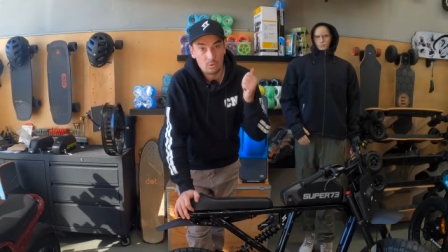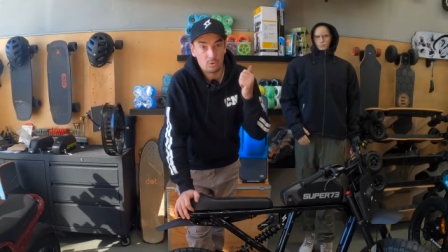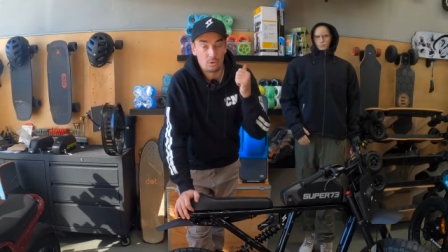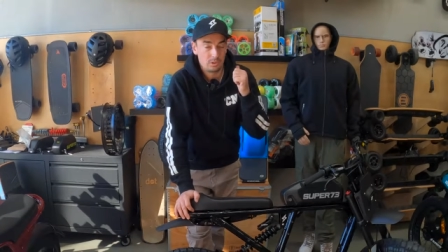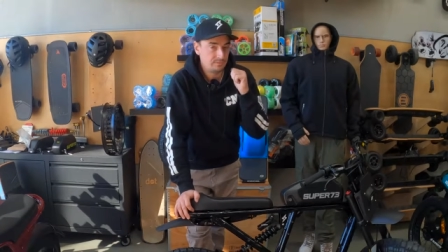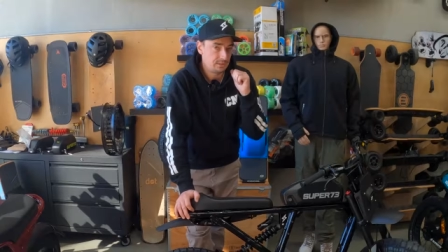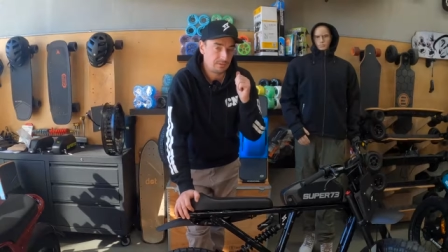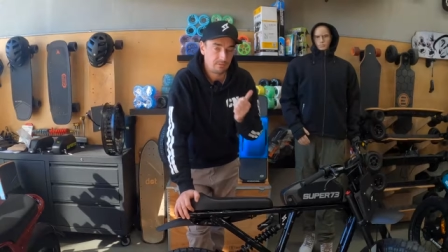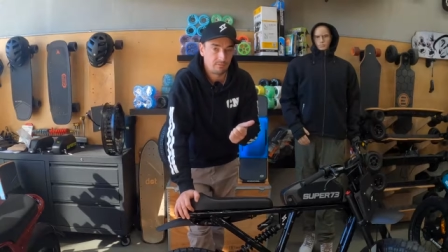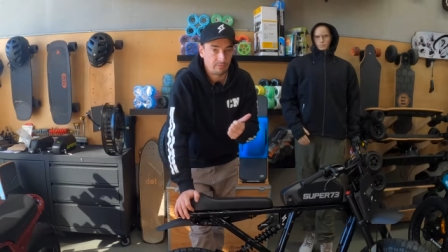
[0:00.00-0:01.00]
or if you
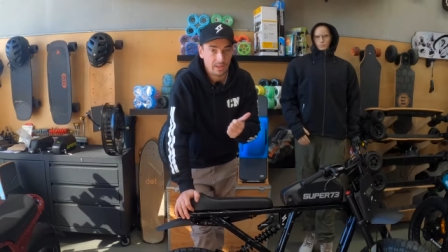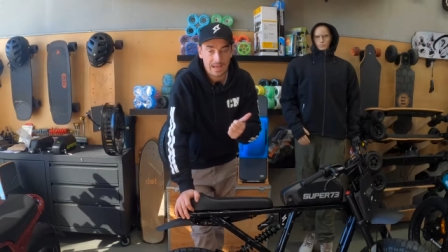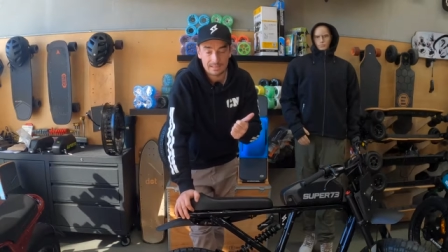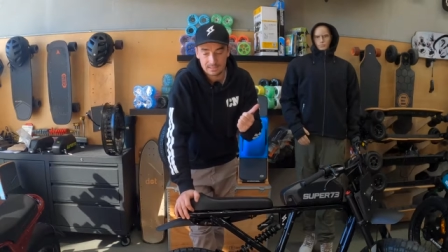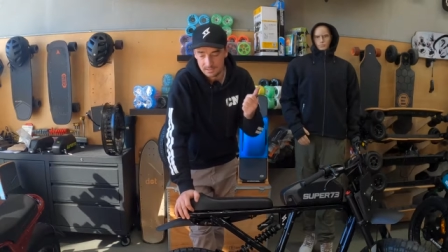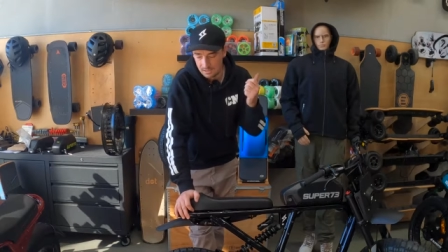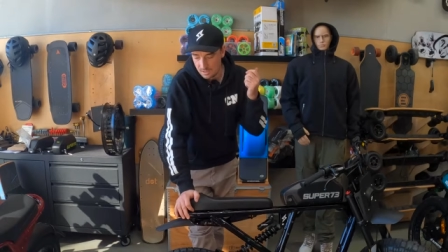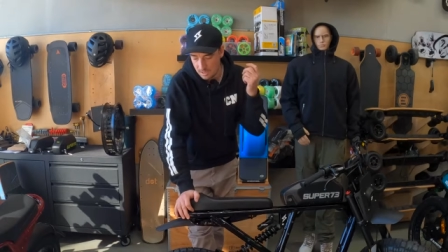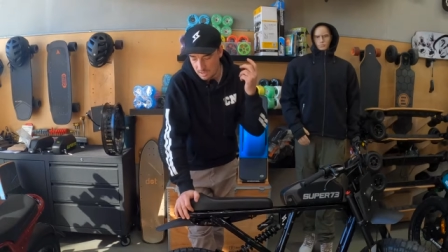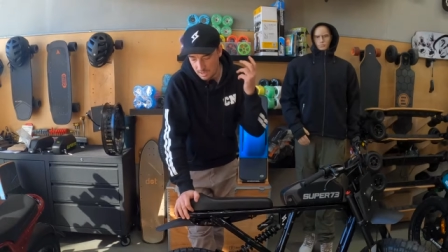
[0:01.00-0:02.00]
have a flat,
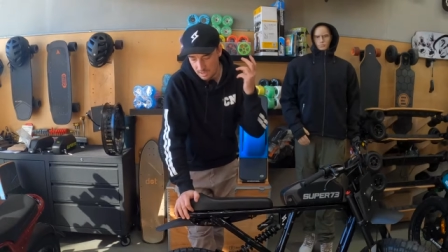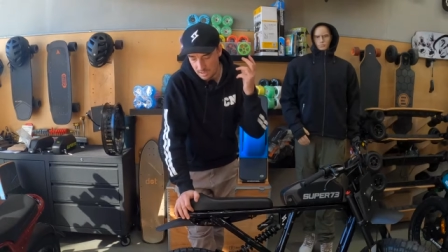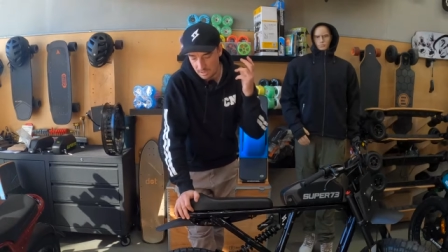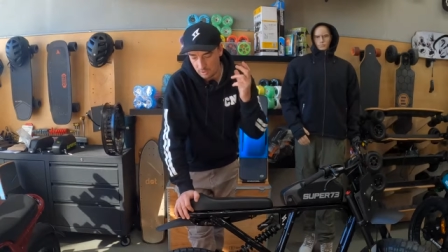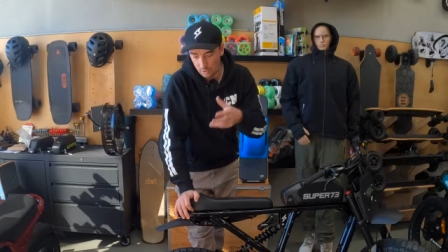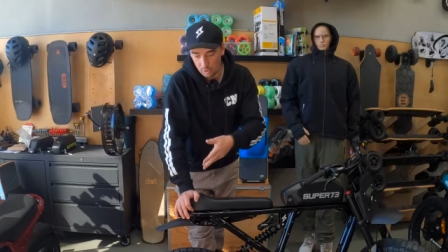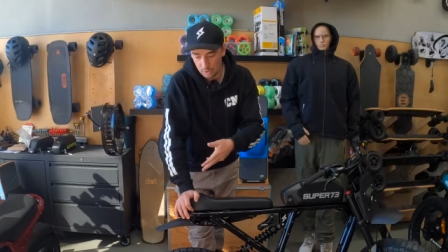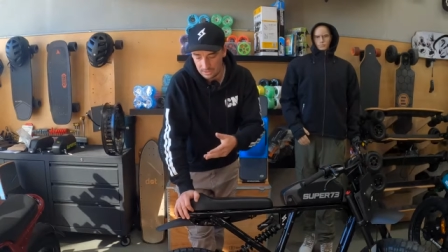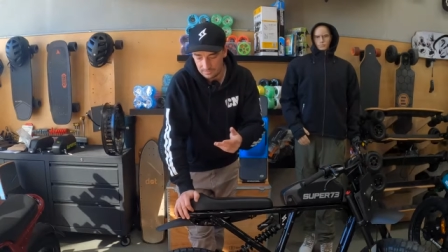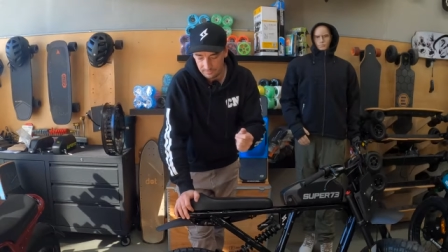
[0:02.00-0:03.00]

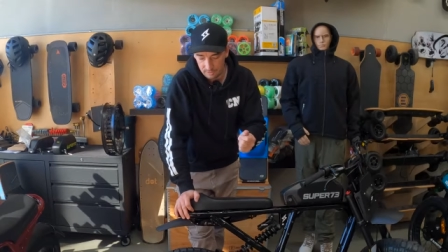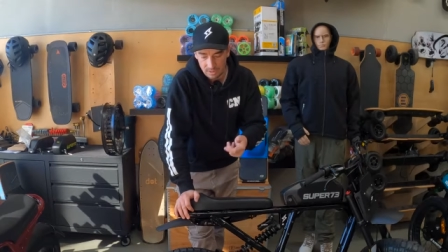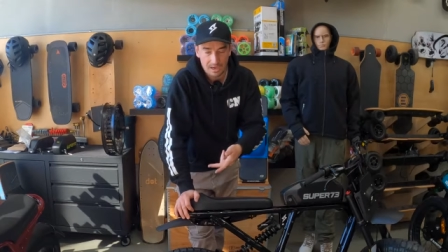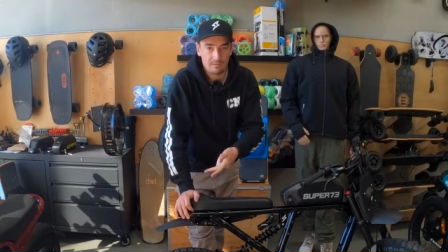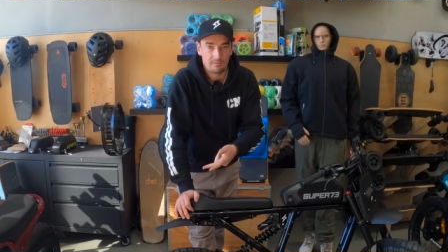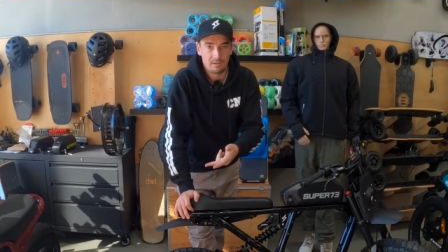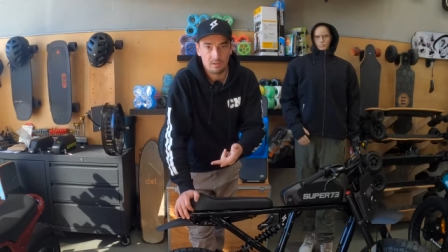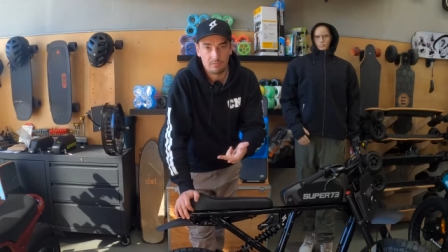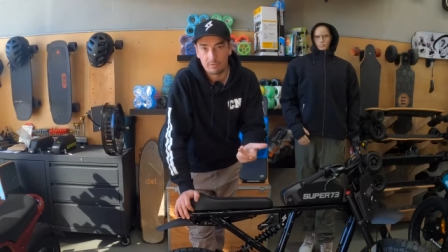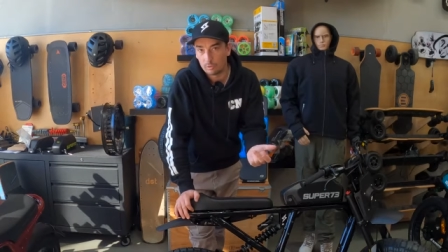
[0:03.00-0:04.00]
or if you have
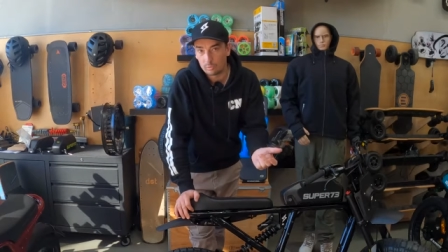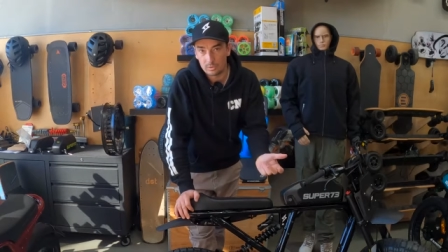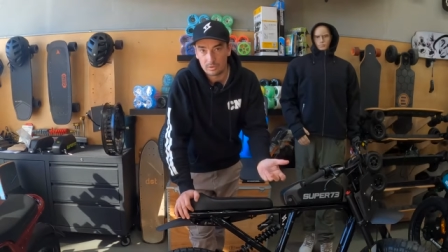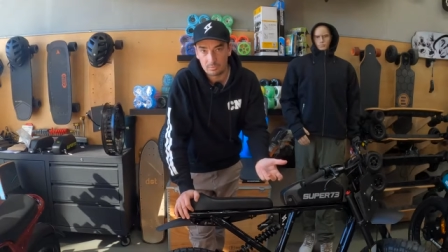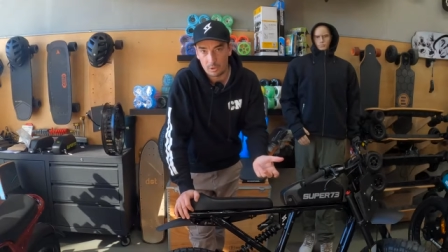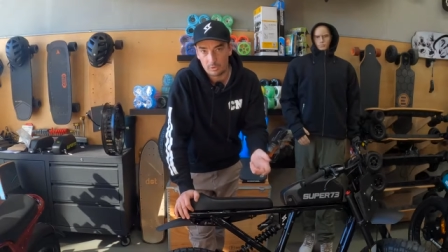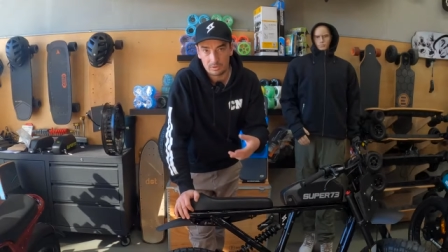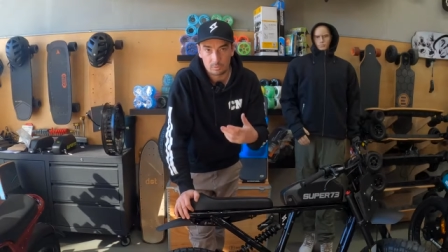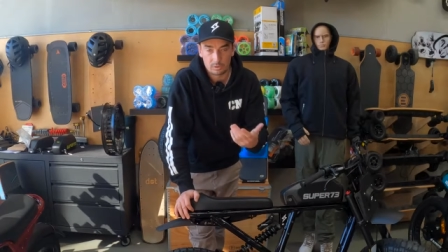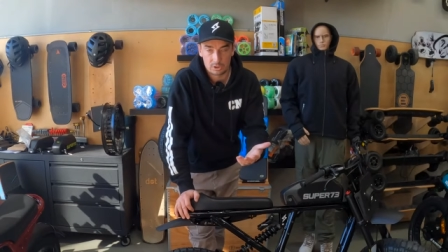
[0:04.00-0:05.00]
a fault with the motor and
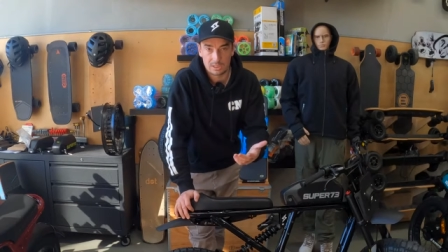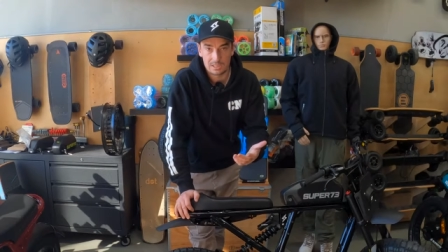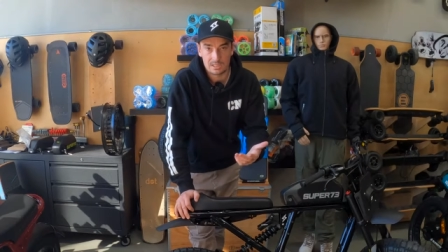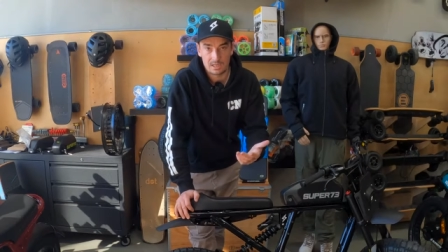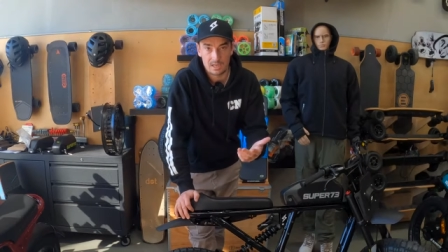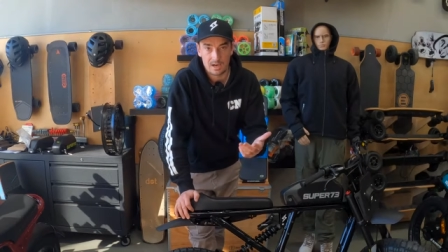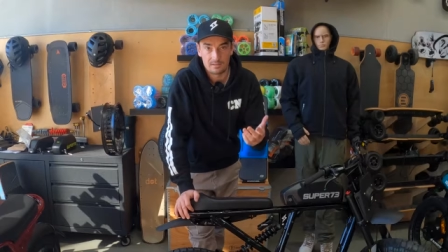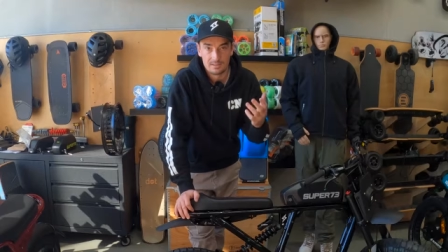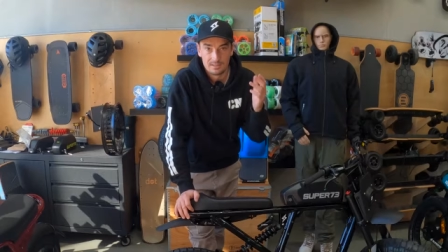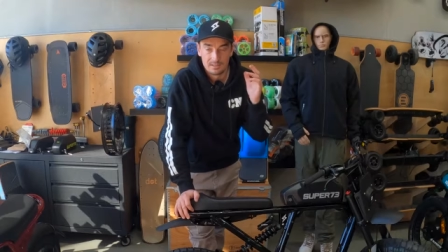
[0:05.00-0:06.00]
you want to change that
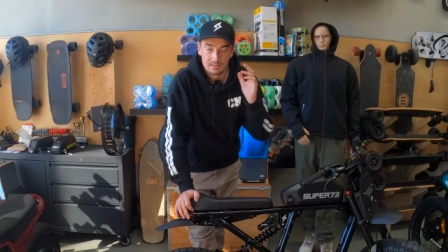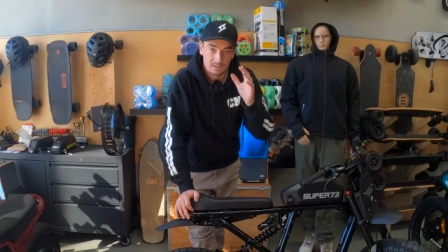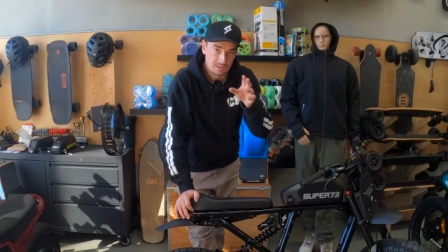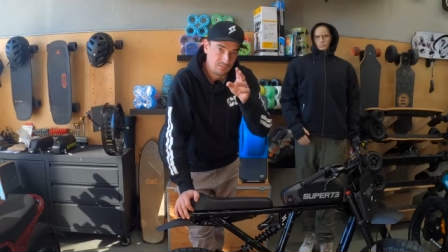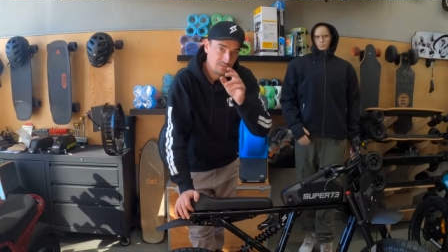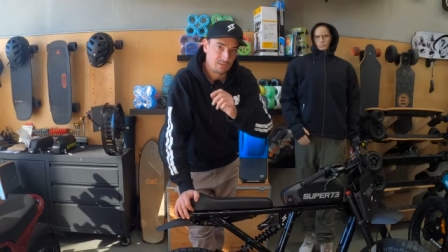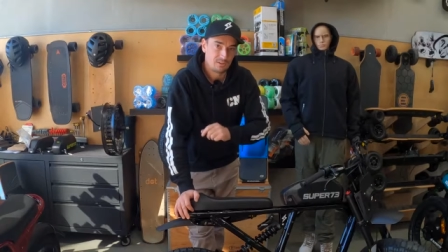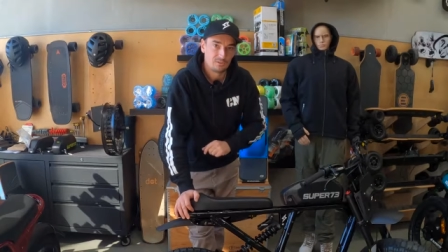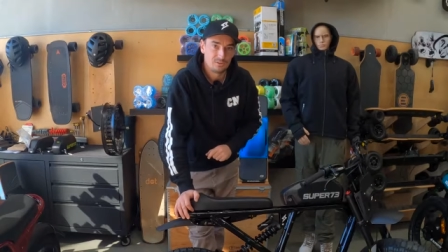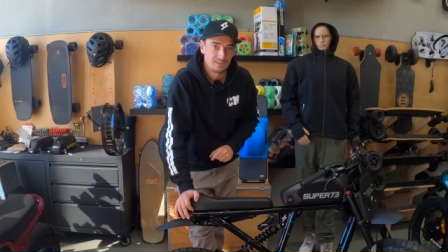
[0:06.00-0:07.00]
out, this
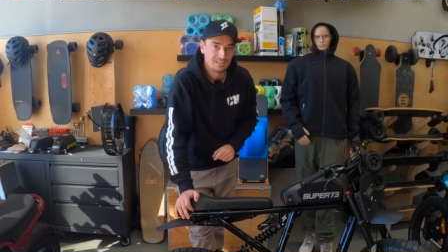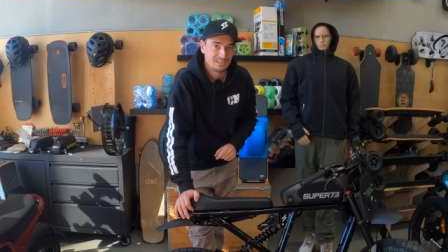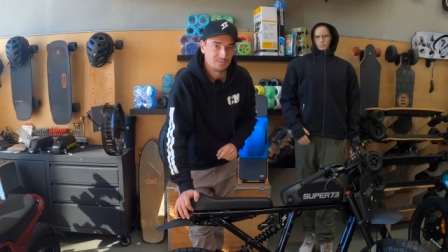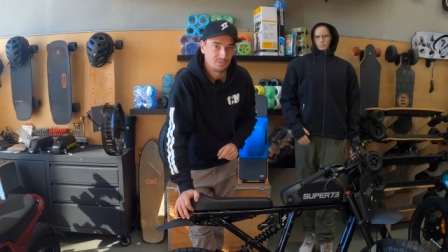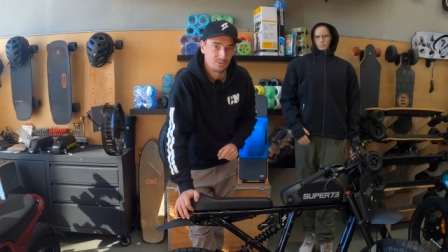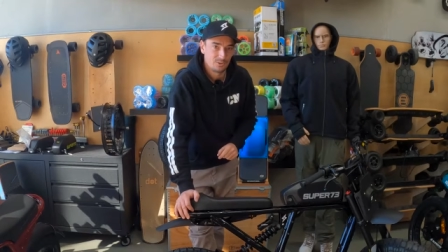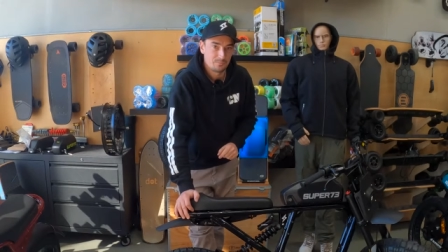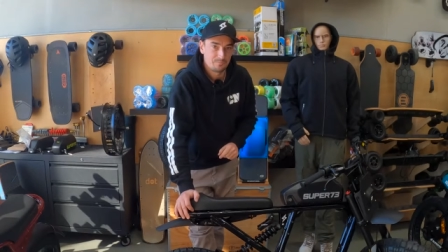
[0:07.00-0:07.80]
video is for you.